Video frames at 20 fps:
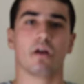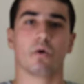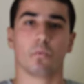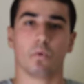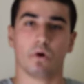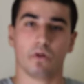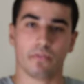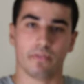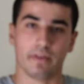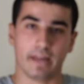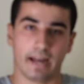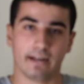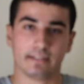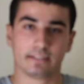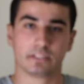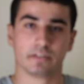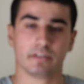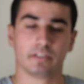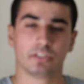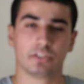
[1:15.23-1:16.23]
Well, the
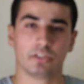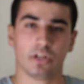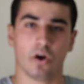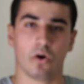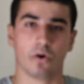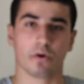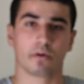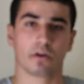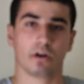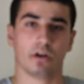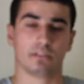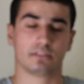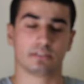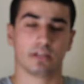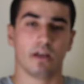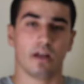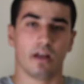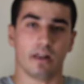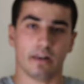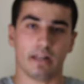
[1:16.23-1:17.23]
answer is no, because